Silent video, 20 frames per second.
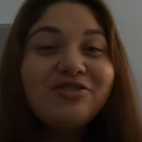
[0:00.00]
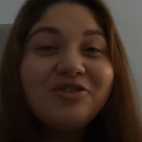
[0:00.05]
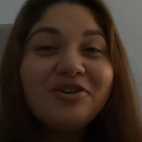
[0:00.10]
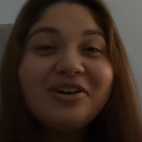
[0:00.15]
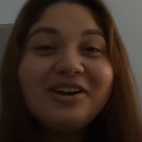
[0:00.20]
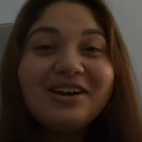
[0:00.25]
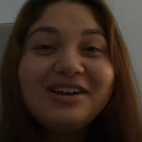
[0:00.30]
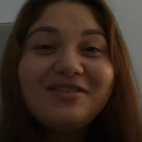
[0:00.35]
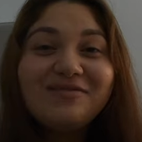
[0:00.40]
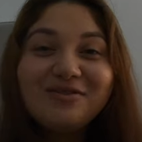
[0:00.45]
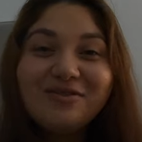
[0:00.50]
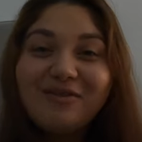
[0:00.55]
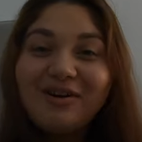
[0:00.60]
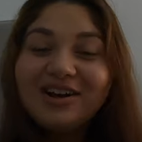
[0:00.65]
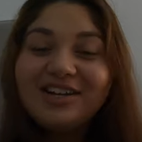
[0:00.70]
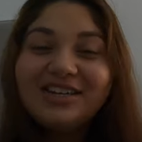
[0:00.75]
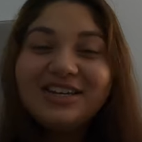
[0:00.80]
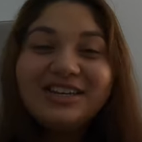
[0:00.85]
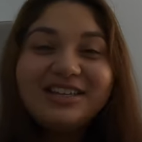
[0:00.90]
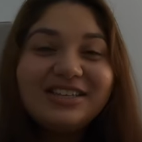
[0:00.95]
and if you're
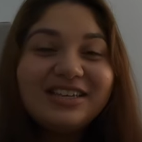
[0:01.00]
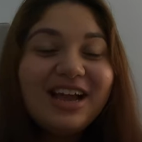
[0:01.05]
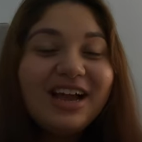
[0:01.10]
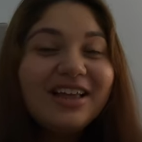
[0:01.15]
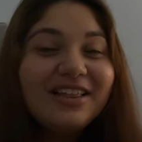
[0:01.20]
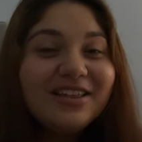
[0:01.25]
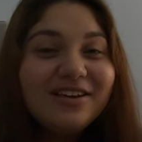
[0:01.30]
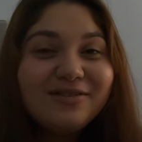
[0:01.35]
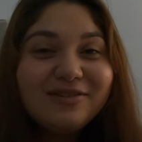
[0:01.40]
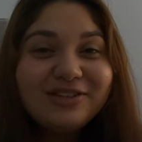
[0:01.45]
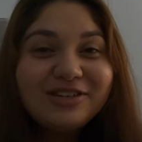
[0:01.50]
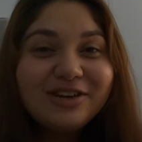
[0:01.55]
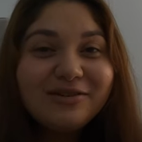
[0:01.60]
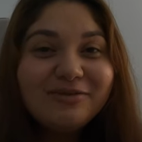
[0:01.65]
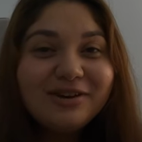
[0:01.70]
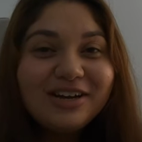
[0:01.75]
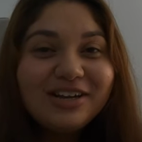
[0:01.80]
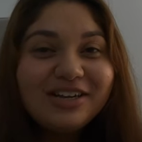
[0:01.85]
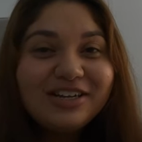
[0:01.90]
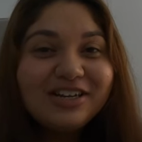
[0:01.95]
watching this, I love you so
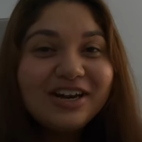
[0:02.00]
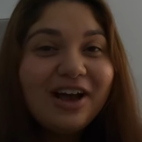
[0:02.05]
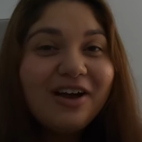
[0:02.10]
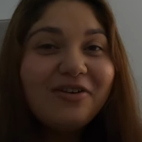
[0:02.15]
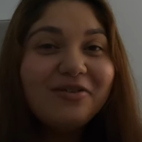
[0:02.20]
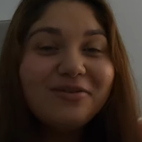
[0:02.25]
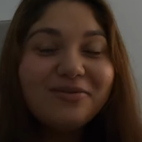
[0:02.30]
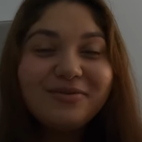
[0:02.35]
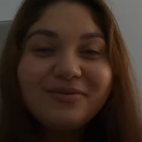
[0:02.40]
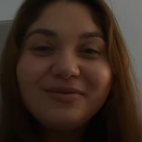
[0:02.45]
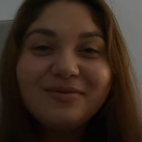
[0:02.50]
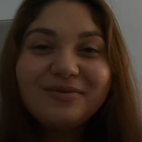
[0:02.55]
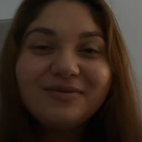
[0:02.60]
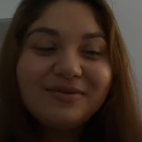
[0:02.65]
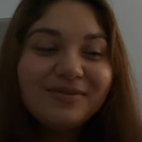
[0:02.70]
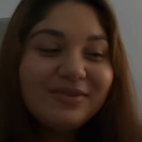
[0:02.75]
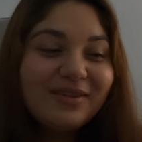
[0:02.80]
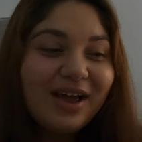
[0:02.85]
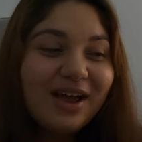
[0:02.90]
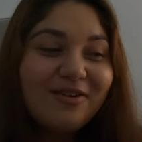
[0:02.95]
much. I'll
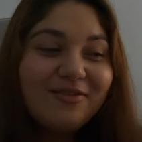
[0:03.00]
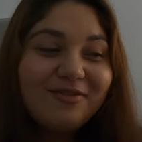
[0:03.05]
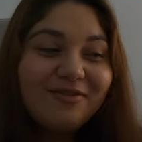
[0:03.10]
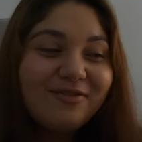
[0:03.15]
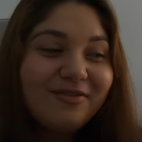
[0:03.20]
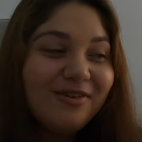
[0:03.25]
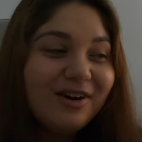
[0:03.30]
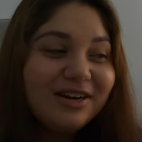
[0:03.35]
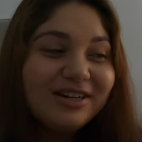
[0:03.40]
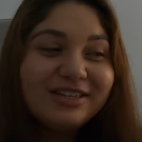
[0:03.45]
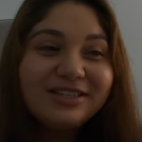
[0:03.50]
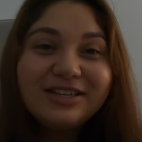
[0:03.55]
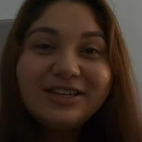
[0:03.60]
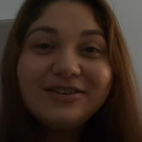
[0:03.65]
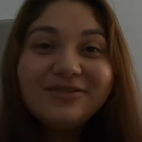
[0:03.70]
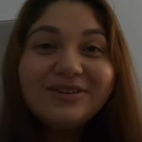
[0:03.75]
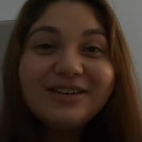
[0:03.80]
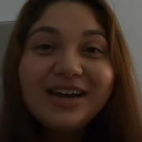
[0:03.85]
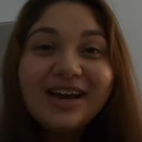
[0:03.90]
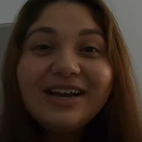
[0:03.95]
I want to see
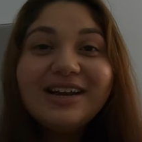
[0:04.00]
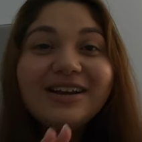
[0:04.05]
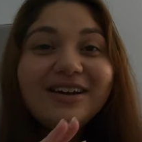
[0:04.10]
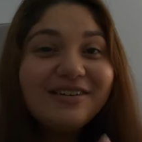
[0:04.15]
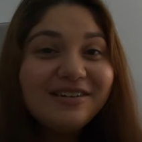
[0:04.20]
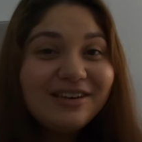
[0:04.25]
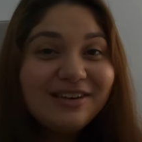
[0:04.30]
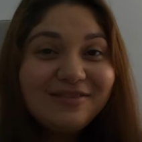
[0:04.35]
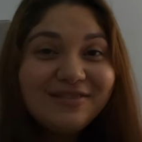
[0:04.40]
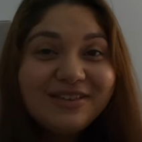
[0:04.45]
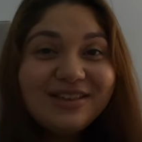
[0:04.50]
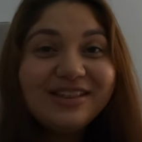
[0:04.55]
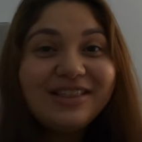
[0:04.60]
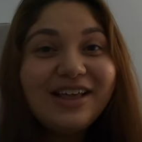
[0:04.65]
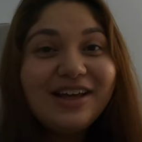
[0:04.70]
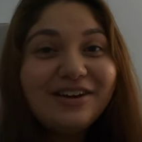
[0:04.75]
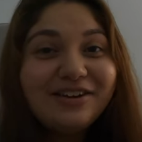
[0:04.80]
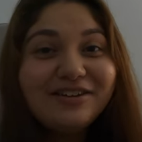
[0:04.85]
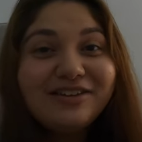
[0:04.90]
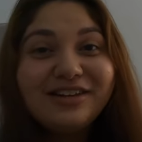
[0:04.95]
you again. I'll give you the
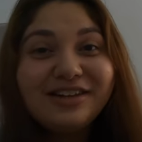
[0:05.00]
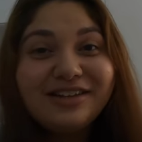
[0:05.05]
letter